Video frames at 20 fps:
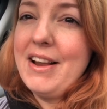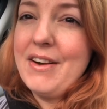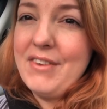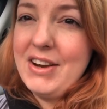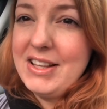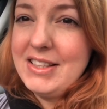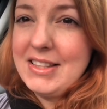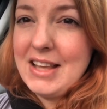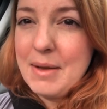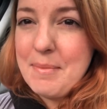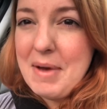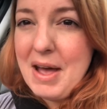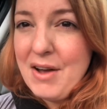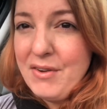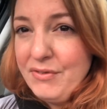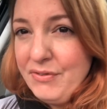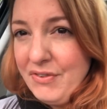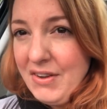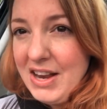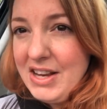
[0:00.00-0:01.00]
there is
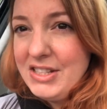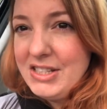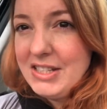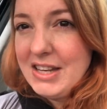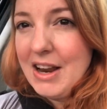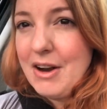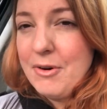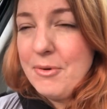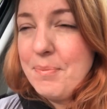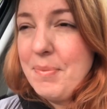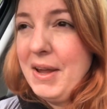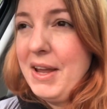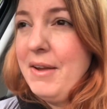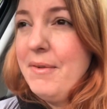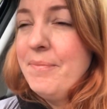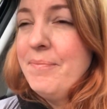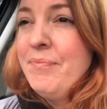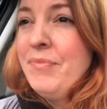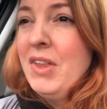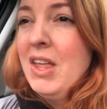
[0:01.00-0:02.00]
about phage
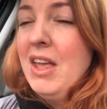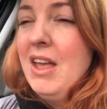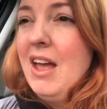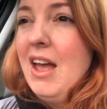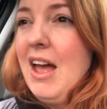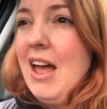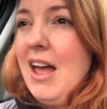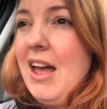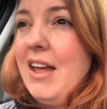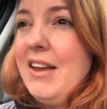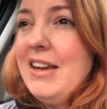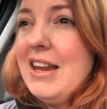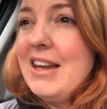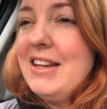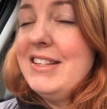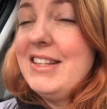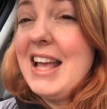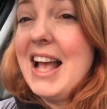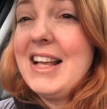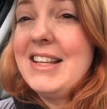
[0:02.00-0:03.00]
therapy.
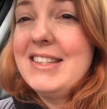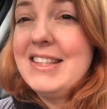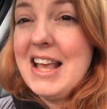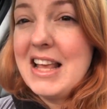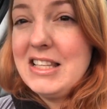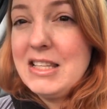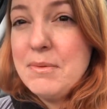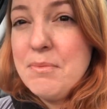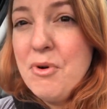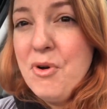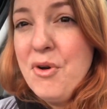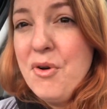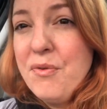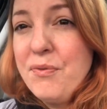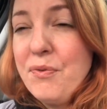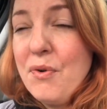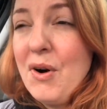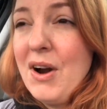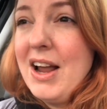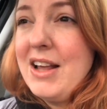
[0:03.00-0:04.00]
That is
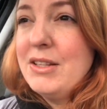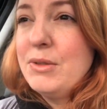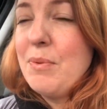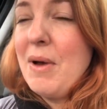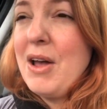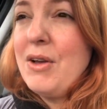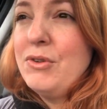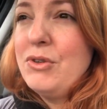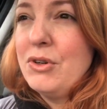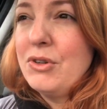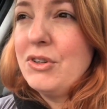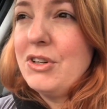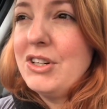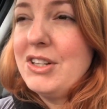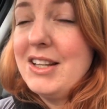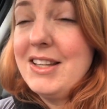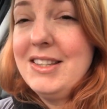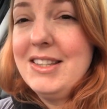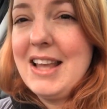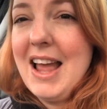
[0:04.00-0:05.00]
accessible for as well
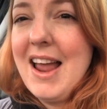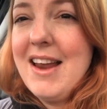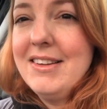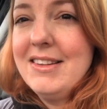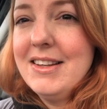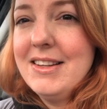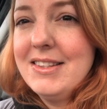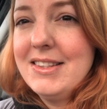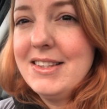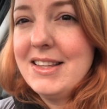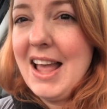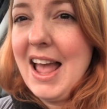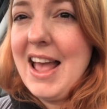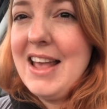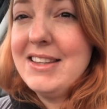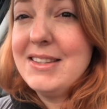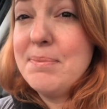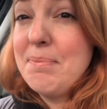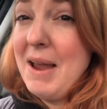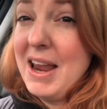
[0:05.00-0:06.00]
doctors and scientists
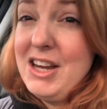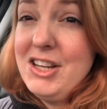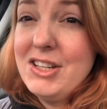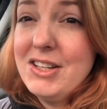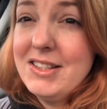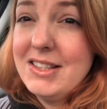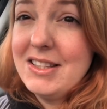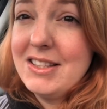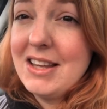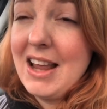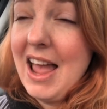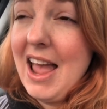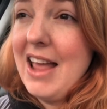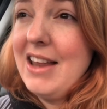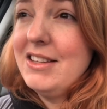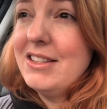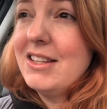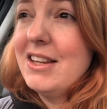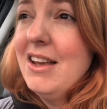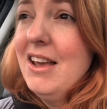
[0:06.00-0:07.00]
as patients
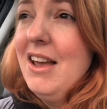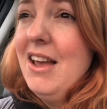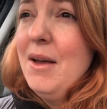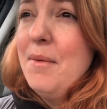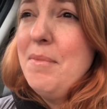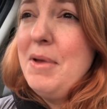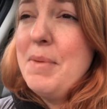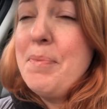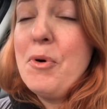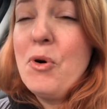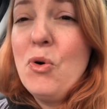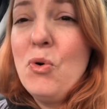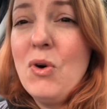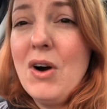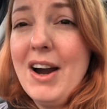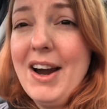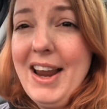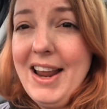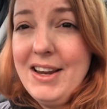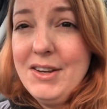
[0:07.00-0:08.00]
and people who
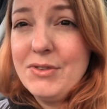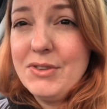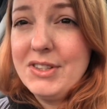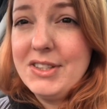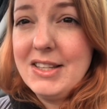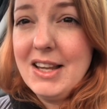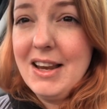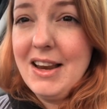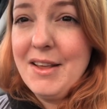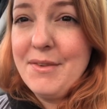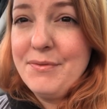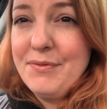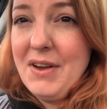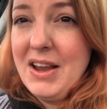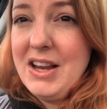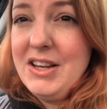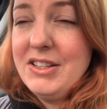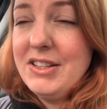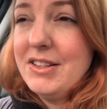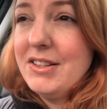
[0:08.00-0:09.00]
are interested in
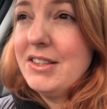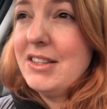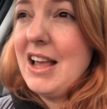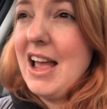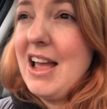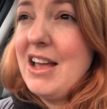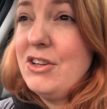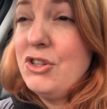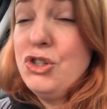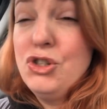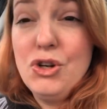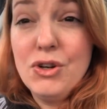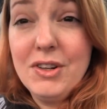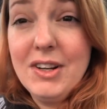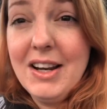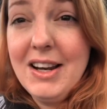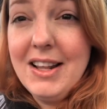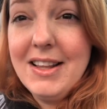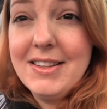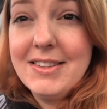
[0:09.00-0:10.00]
phages as
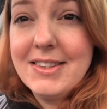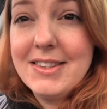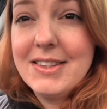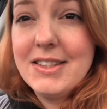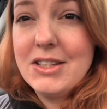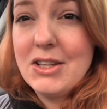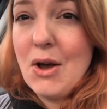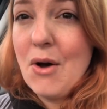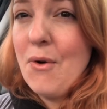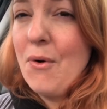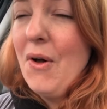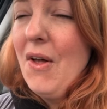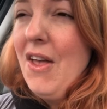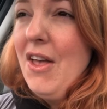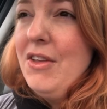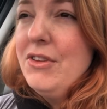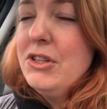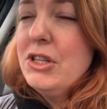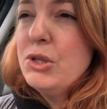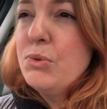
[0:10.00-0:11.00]
journalists. So
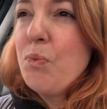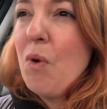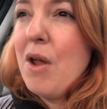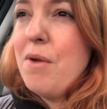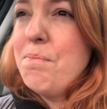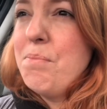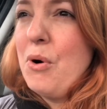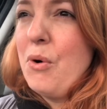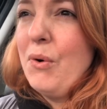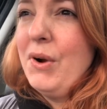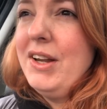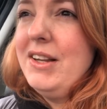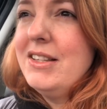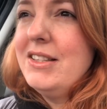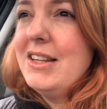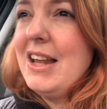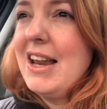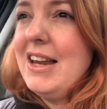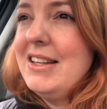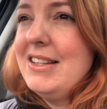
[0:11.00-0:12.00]
just one
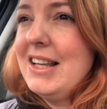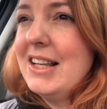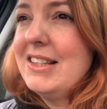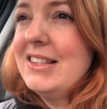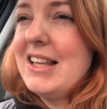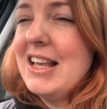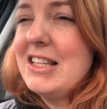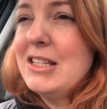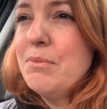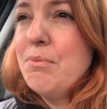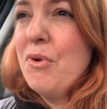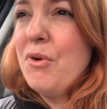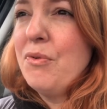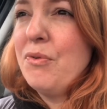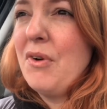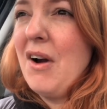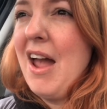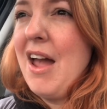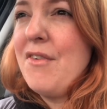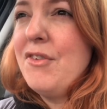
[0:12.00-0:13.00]
point that is accessible
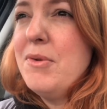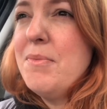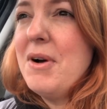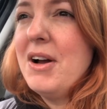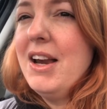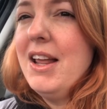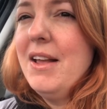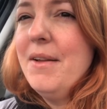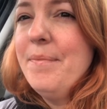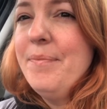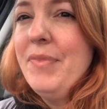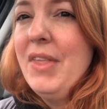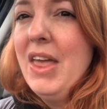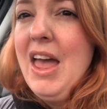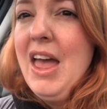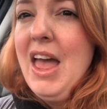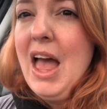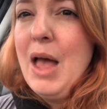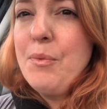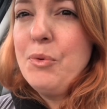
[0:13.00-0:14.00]
for everybody.
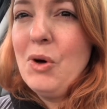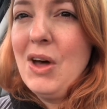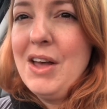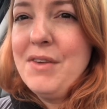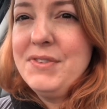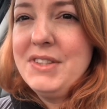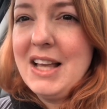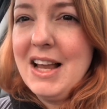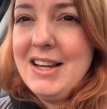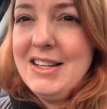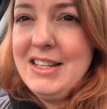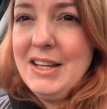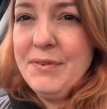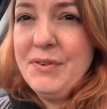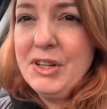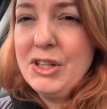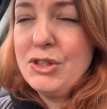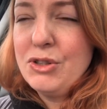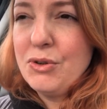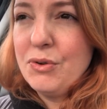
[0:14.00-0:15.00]
It will have
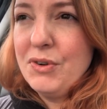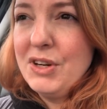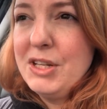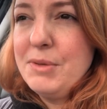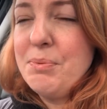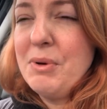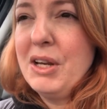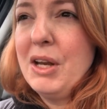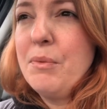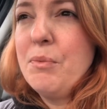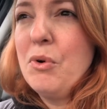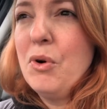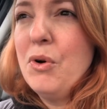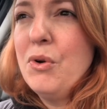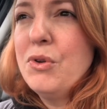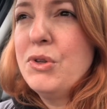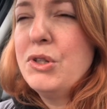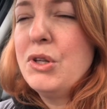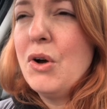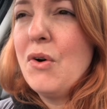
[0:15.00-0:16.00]
scientific stories, but it will
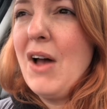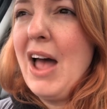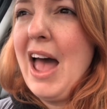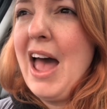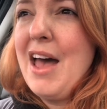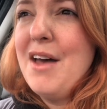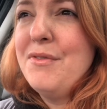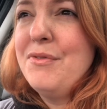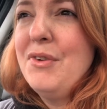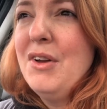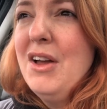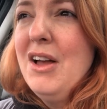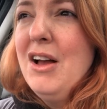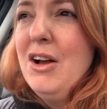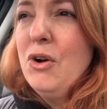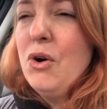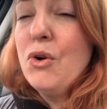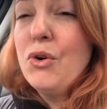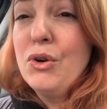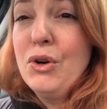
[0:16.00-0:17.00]
also have
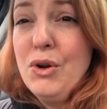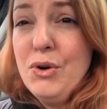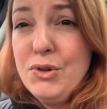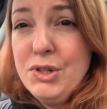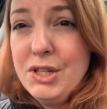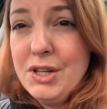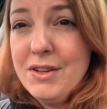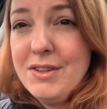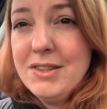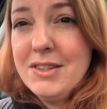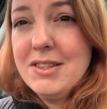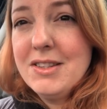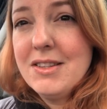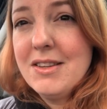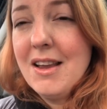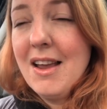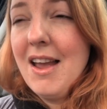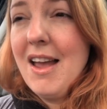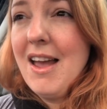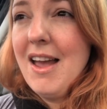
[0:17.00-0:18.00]

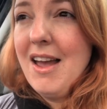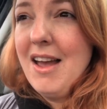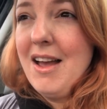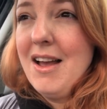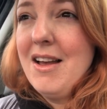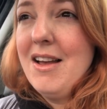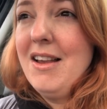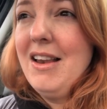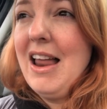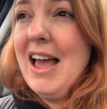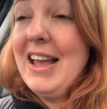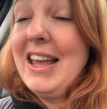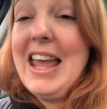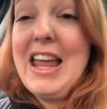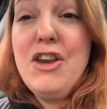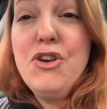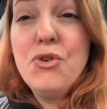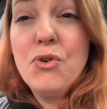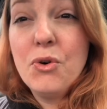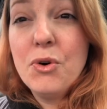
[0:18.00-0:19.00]
conclusions, like
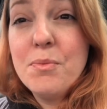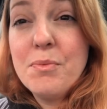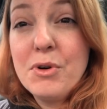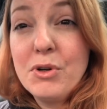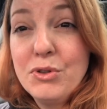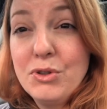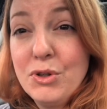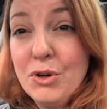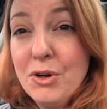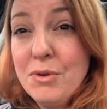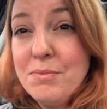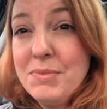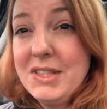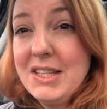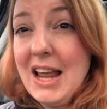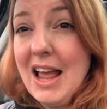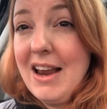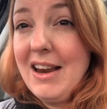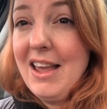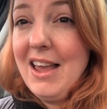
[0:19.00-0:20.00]
in normal
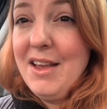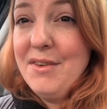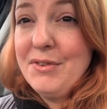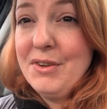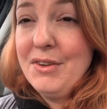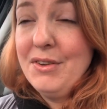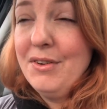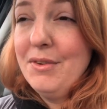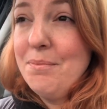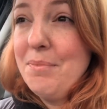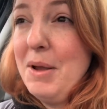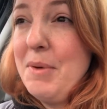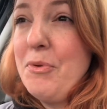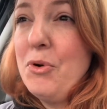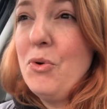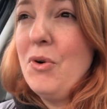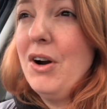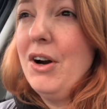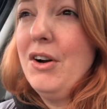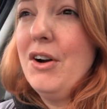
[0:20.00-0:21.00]
terms that even
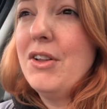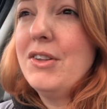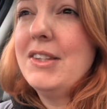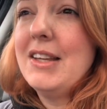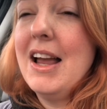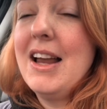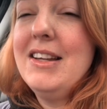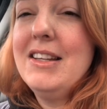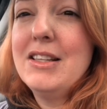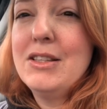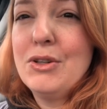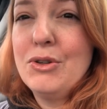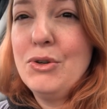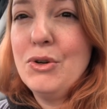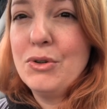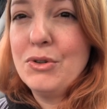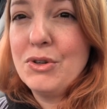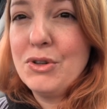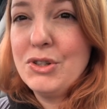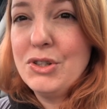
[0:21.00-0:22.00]
people who are not scientists or
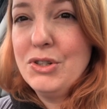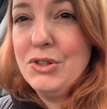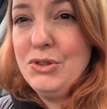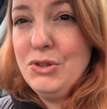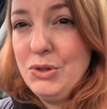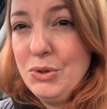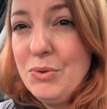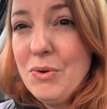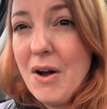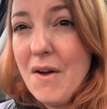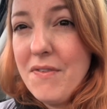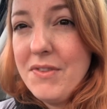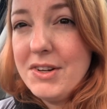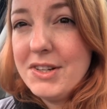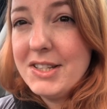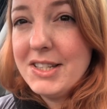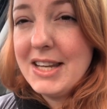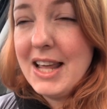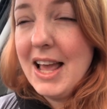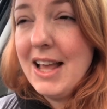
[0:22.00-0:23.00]
doctors do
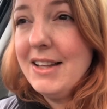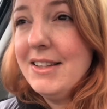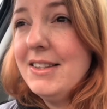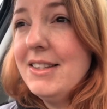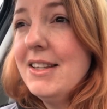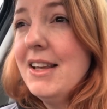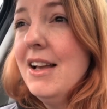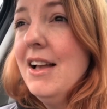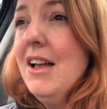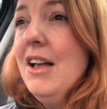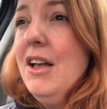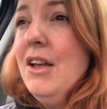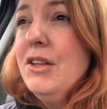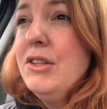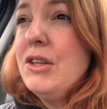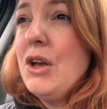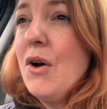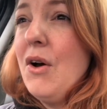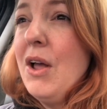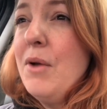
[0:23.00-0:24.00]
understand.
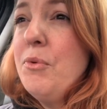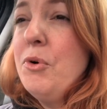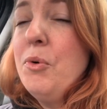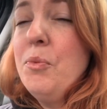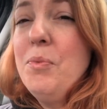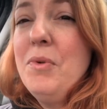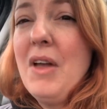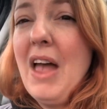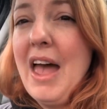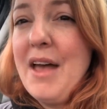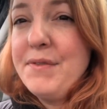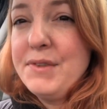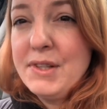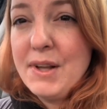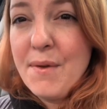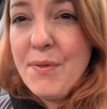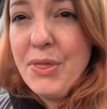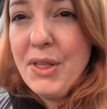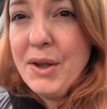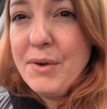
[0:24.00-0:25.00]
So it will have
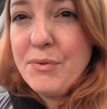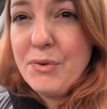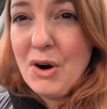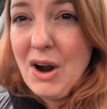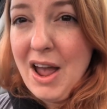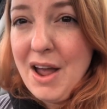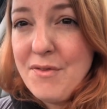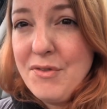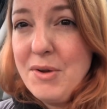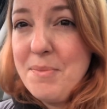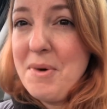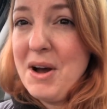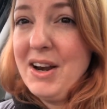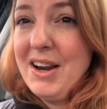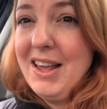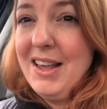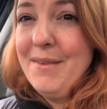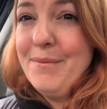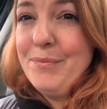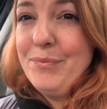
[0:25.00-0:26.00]
something for
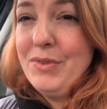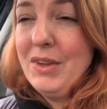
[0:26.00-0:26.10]
everybody